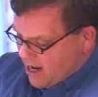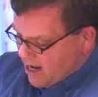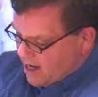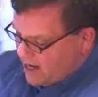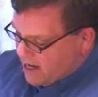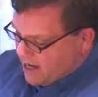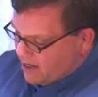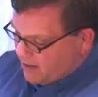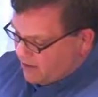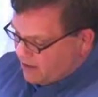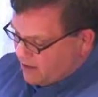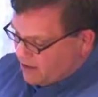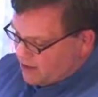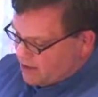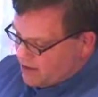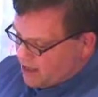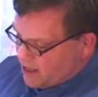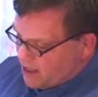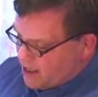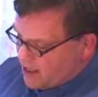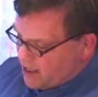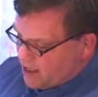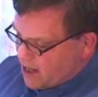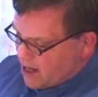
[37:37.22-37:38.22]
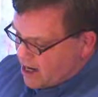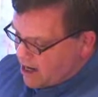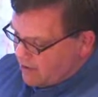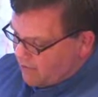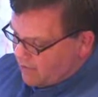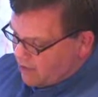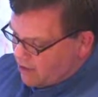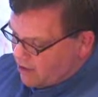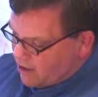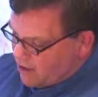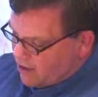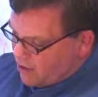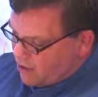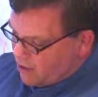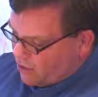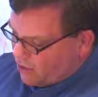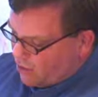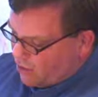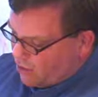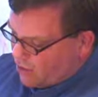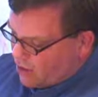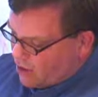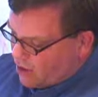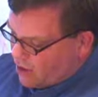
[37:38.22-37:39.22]
And Nathan said to David, The
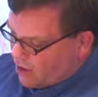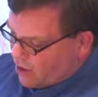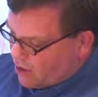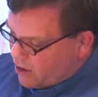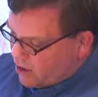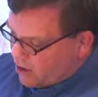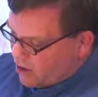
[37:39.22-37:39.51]
Lord